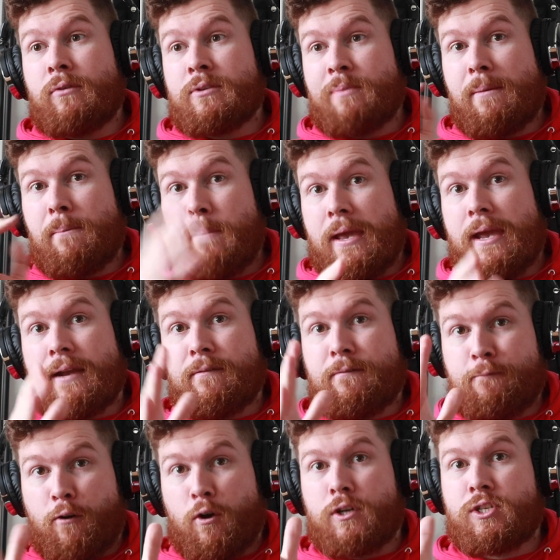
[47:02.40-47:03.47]
that was my big
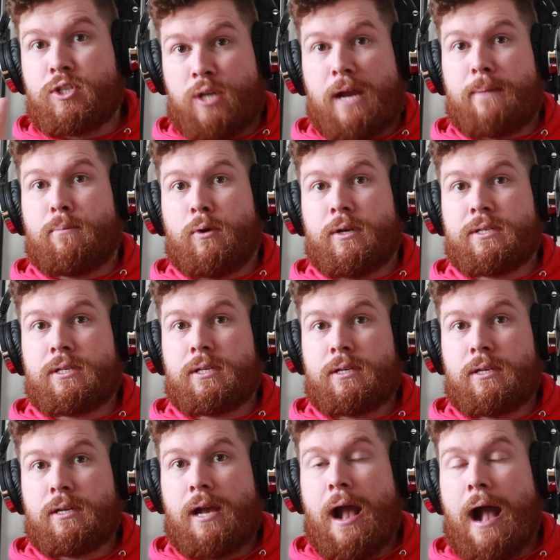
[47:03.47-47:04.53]
first checkpoint.
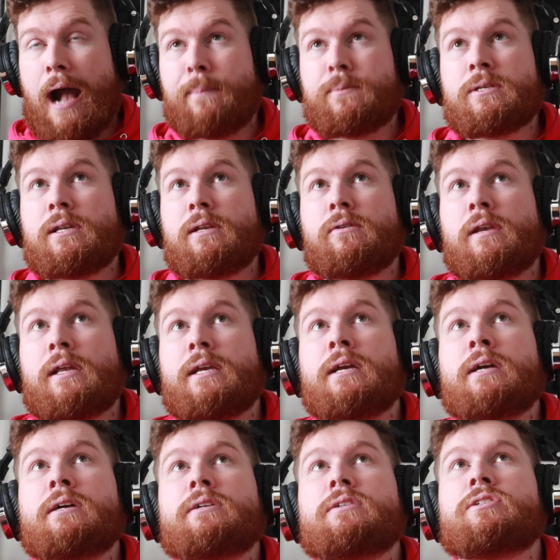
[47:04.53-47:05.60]

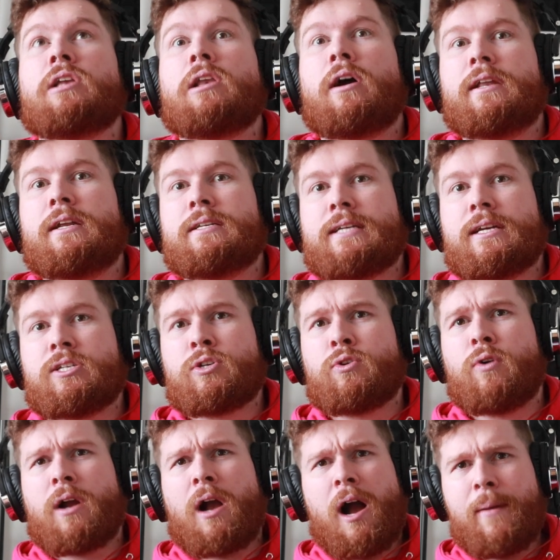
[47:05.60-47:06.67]
Absolutely delighted to get to
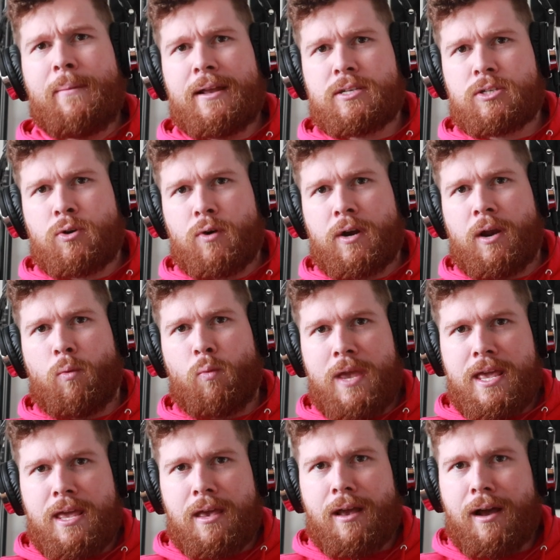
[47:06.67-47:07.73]
Cork. I made it to Cork in a
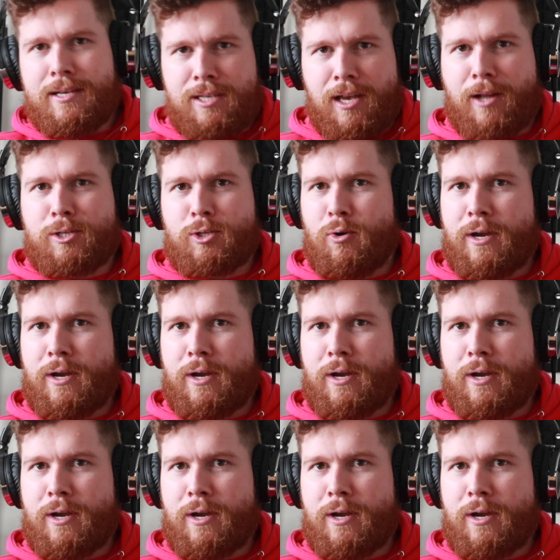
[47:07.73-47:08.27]
week. I cycled to